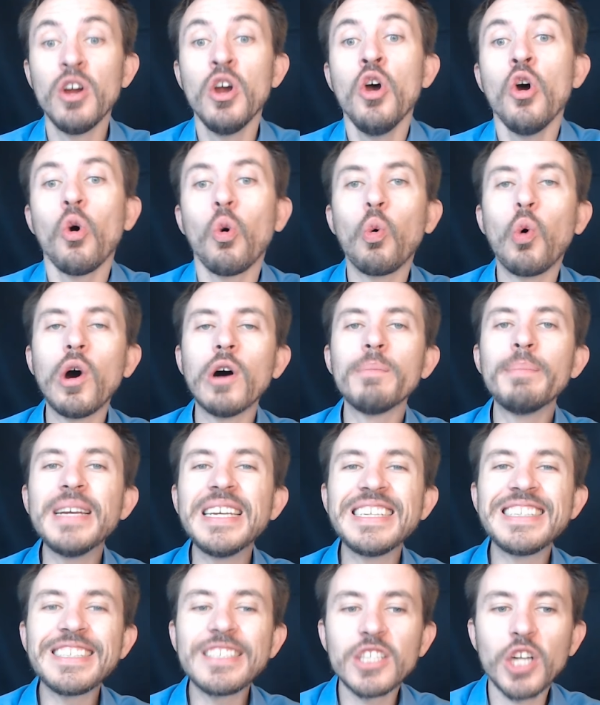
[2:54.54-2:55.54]
will be
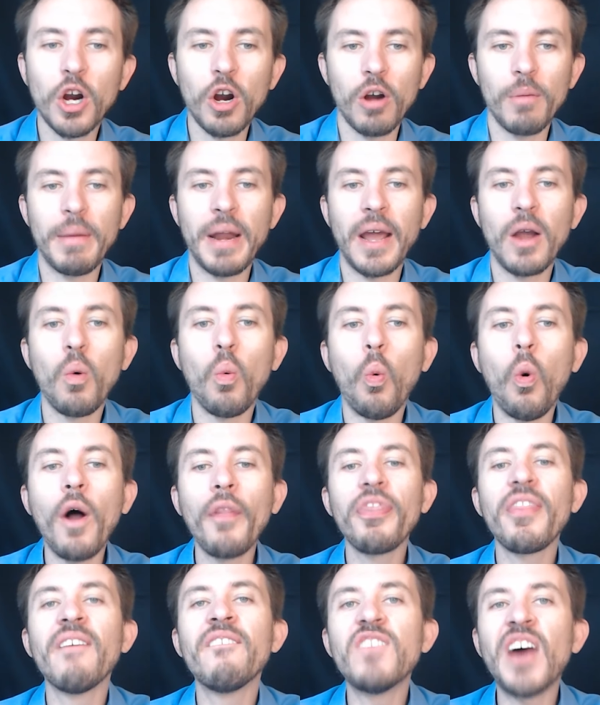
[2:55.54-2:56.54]
determining what
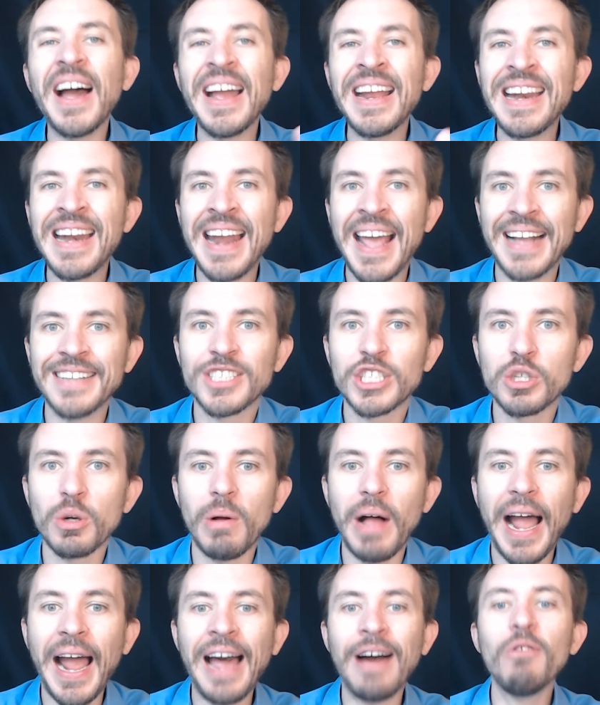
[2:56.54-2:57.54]
the financial
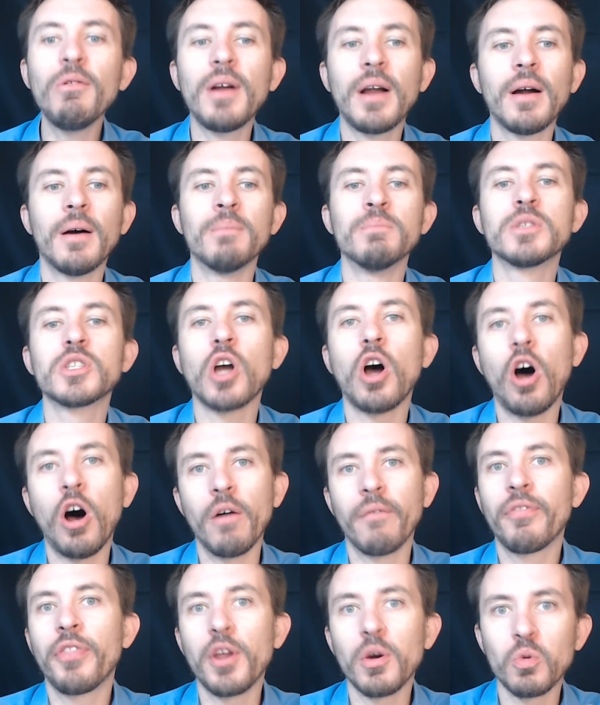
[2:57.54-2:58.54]
outcomes
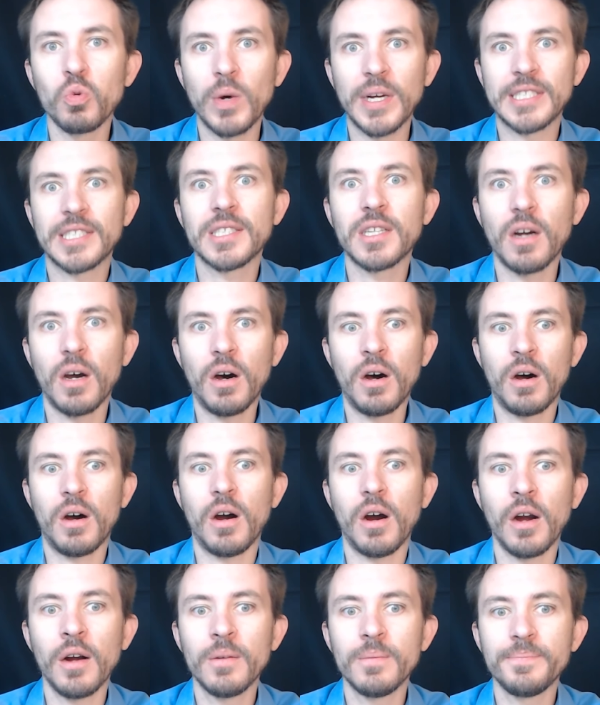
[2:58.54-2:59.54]
of the risk are.
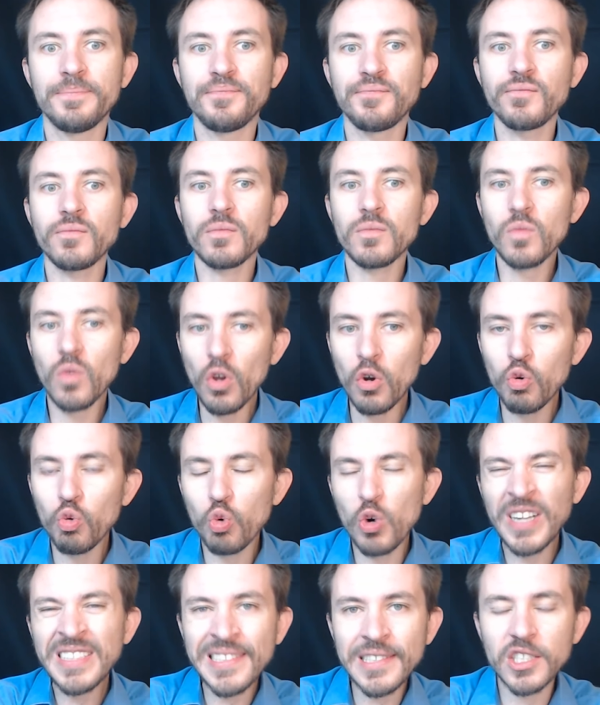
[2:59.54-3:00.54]

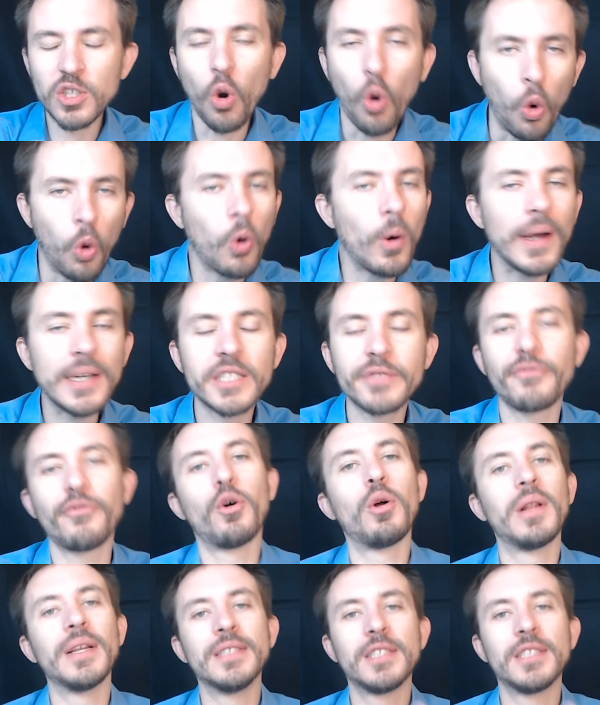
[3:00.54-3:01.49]
Risks always fall into